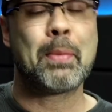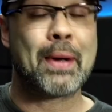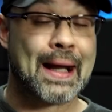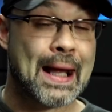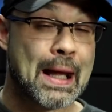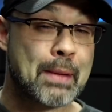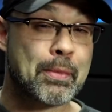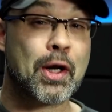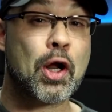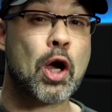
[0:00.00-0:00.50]
but I
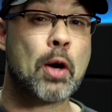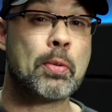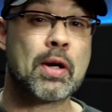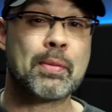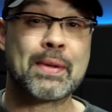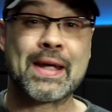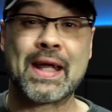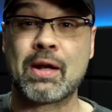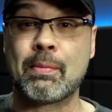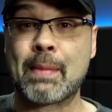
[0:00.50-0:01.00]
am gonna open
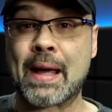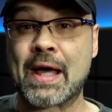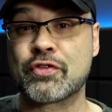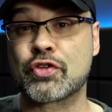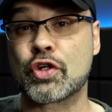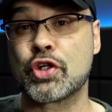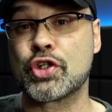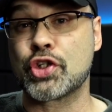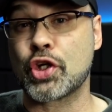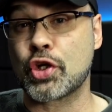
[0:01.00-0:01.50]
up
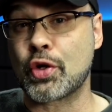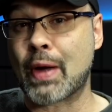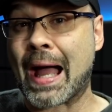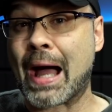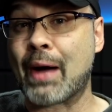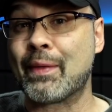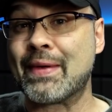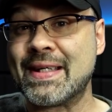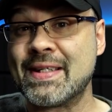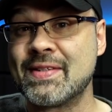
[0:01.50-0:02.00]
KineMaster and show you
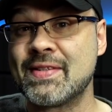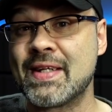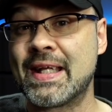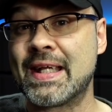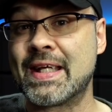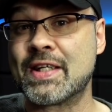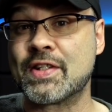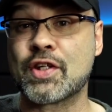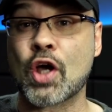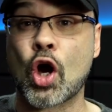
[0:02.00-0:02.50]
how easy it
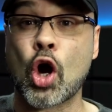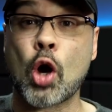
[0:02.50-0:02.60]
is to